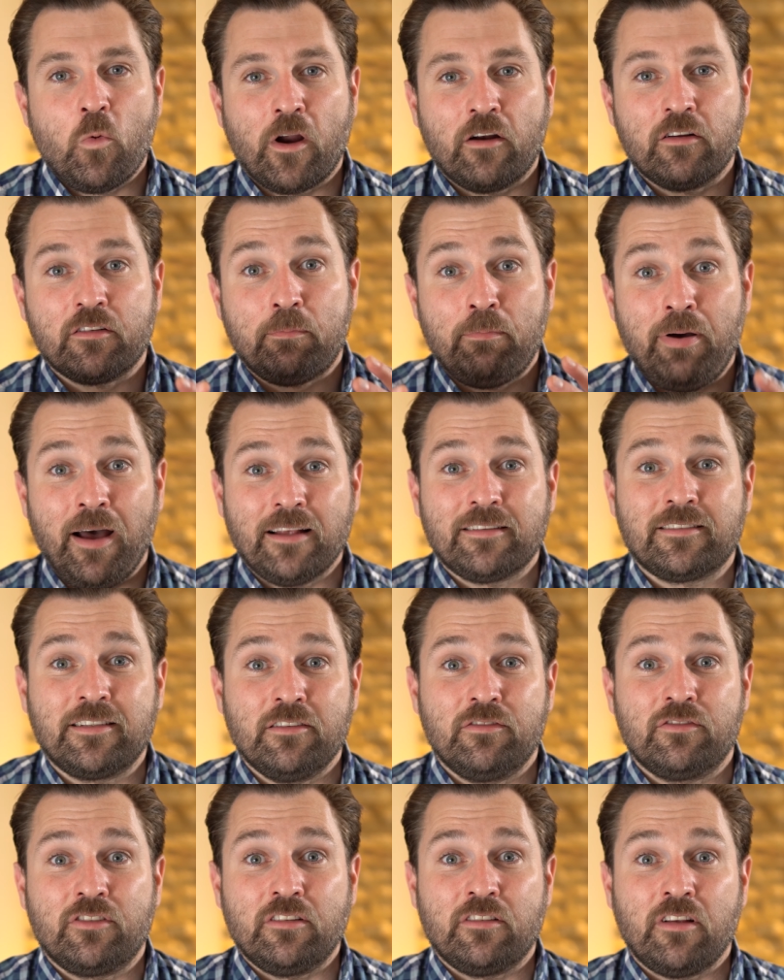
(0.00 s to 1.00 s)
Whereas
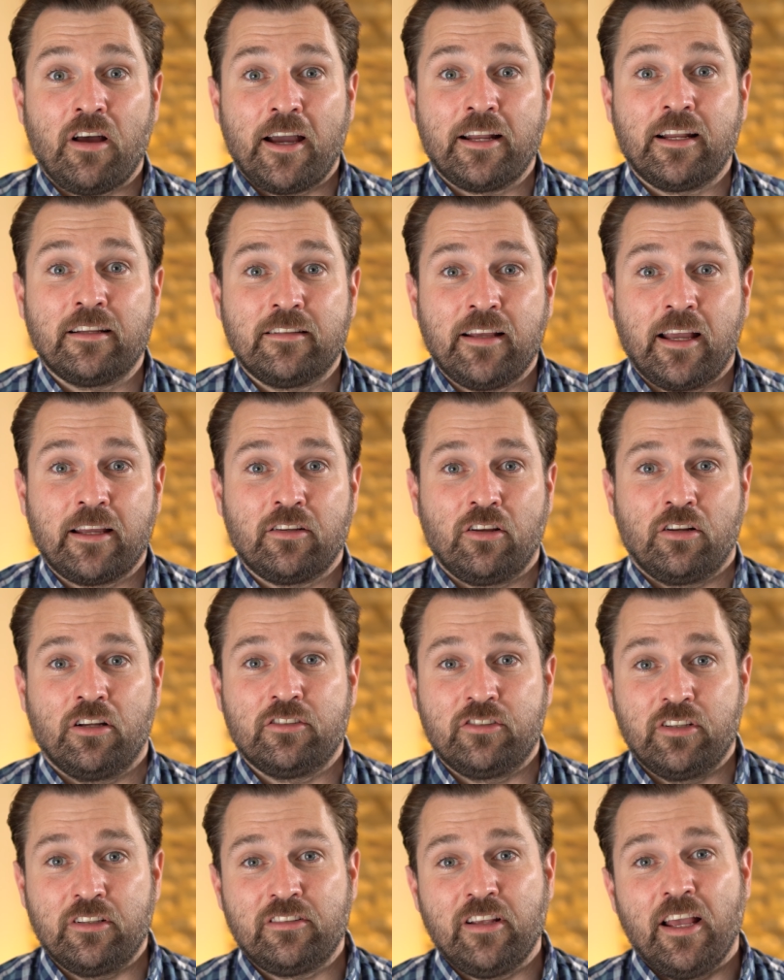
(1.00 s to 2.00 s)
passive design and
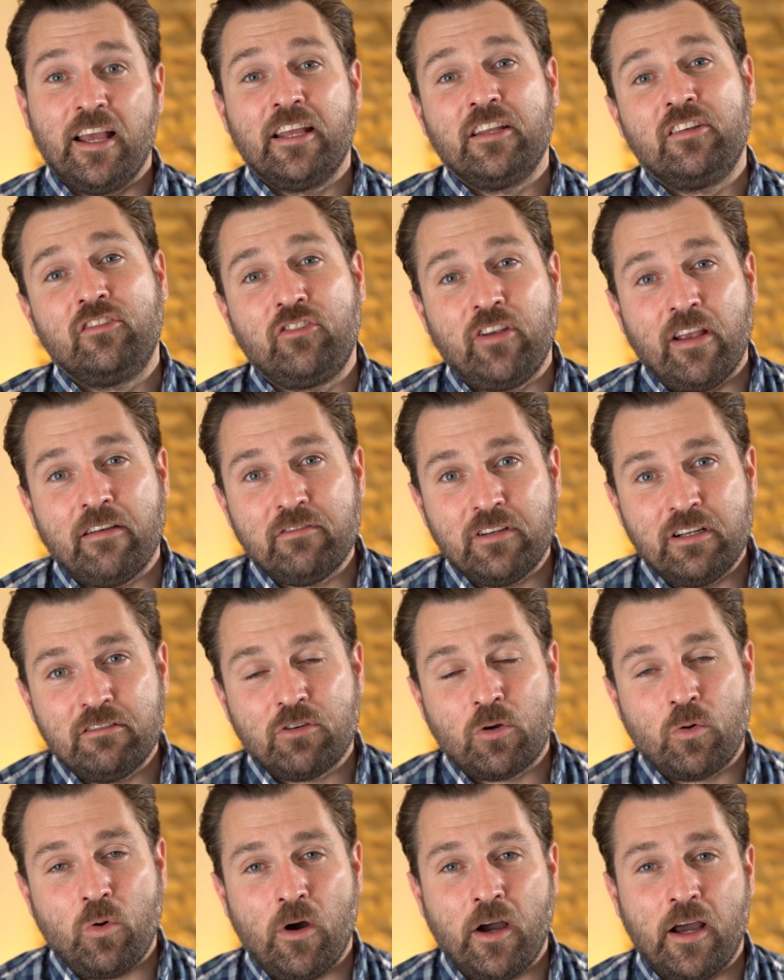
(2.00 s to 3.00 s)
technologies generally
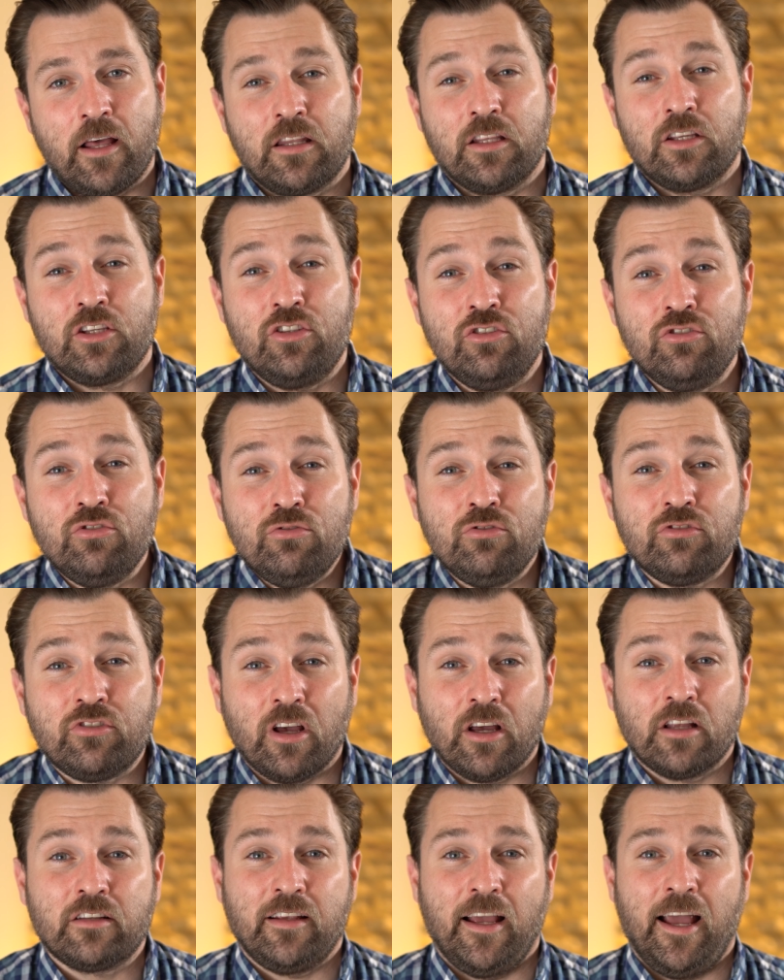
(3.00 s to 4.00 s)
require the
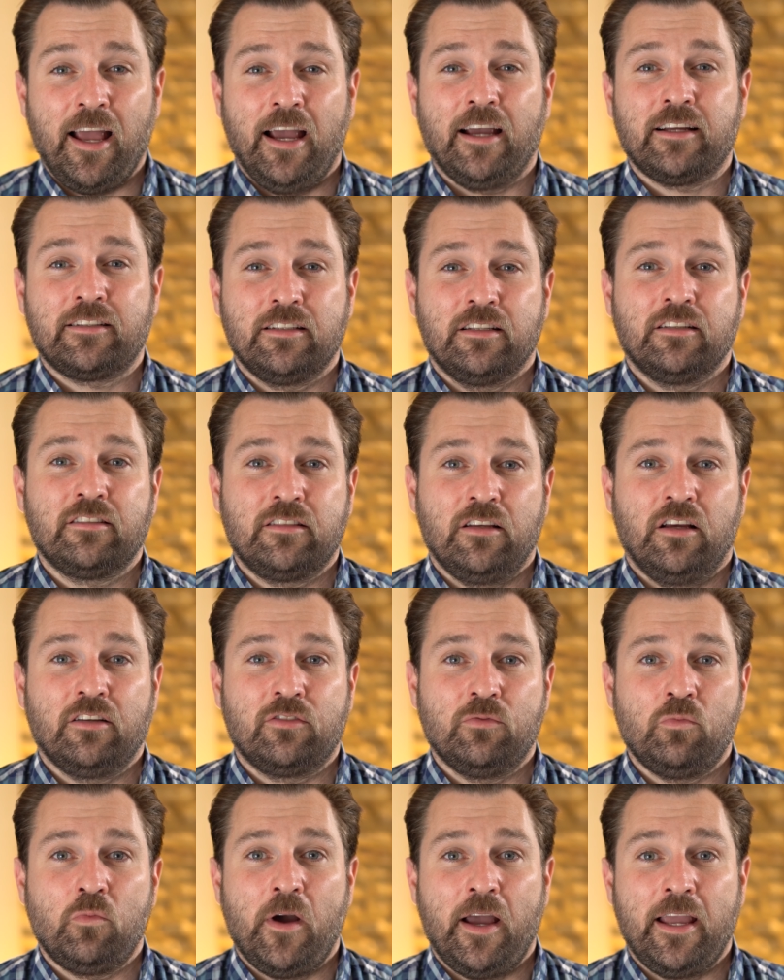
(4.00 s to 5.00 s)
user to act in a
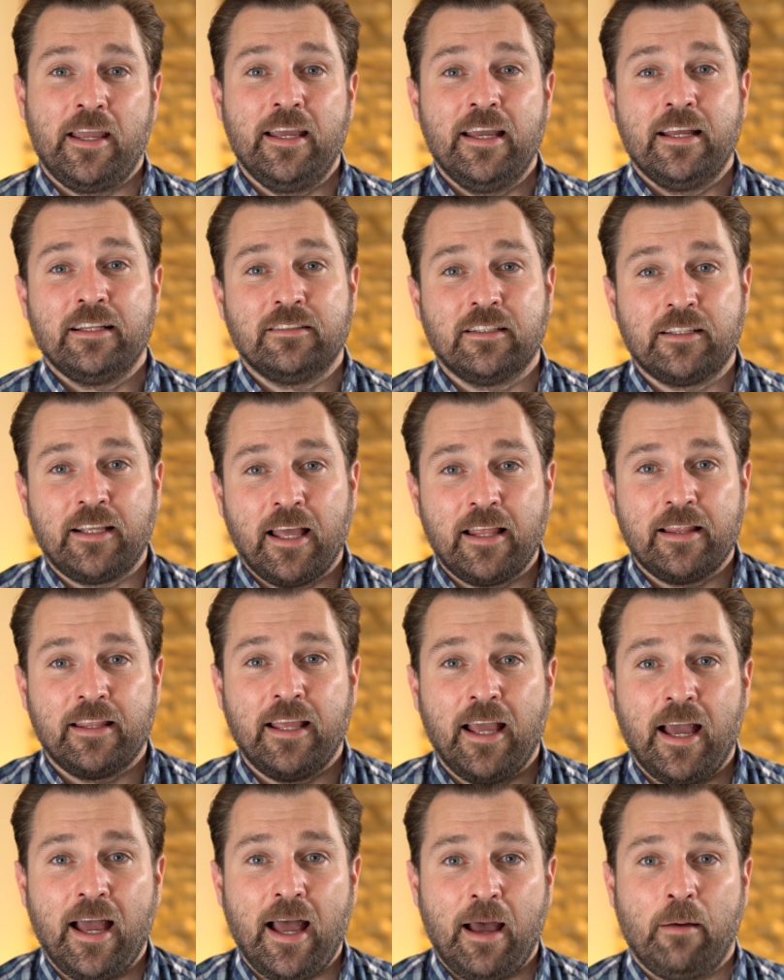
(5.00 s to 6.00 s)
certain way to get
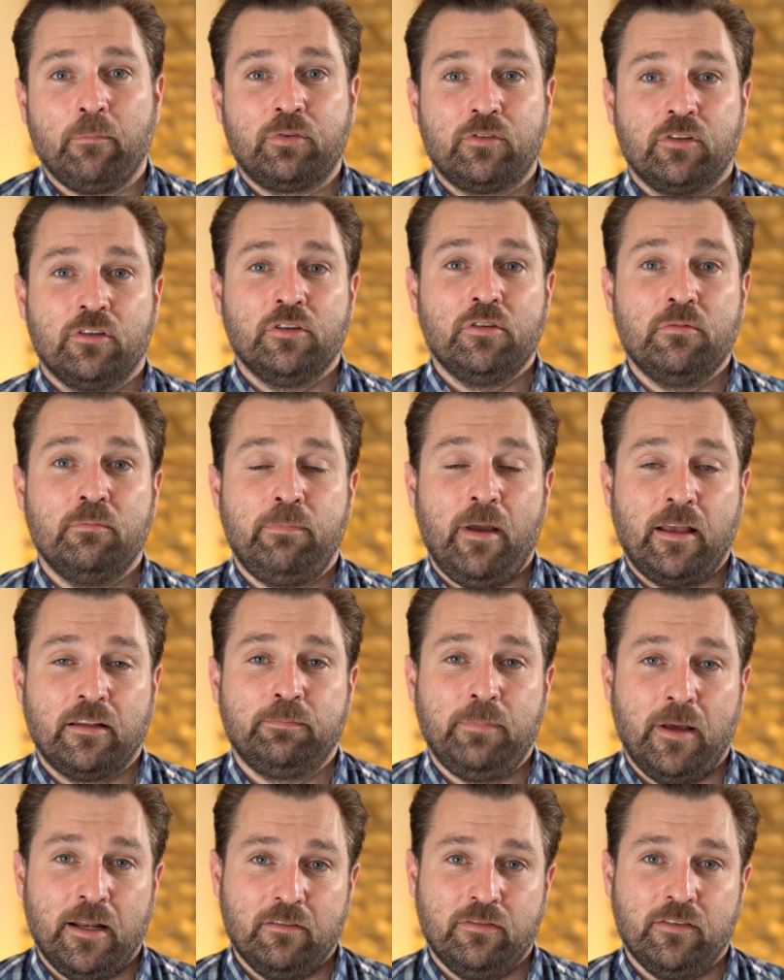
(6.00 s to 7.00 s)
the absolute
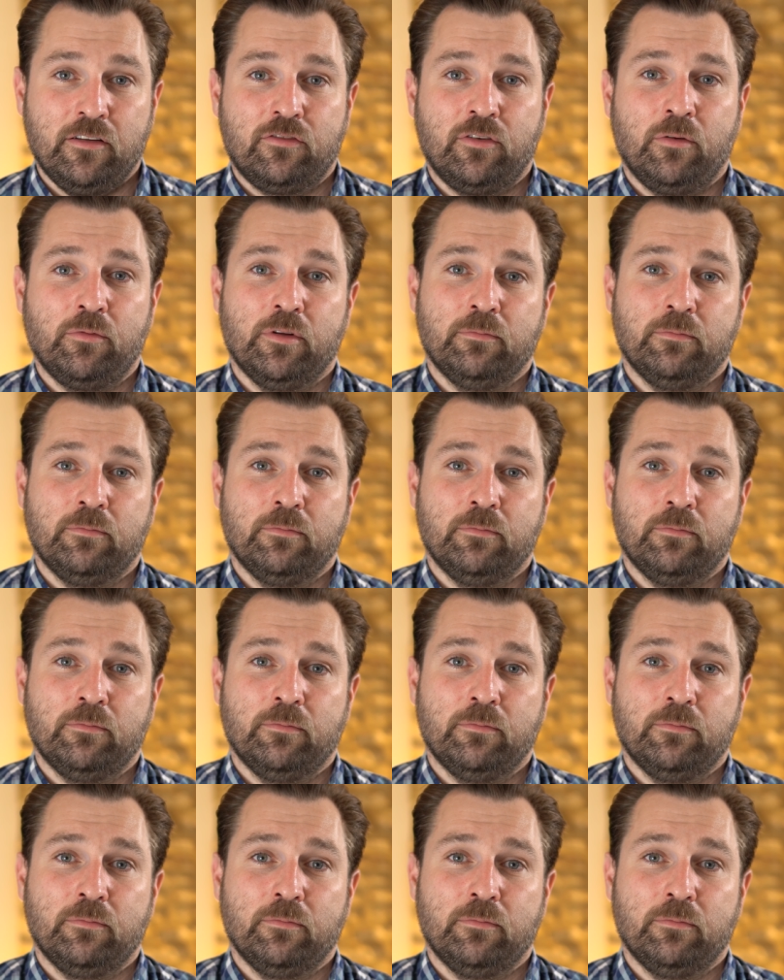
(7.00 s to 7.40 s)
best benefit from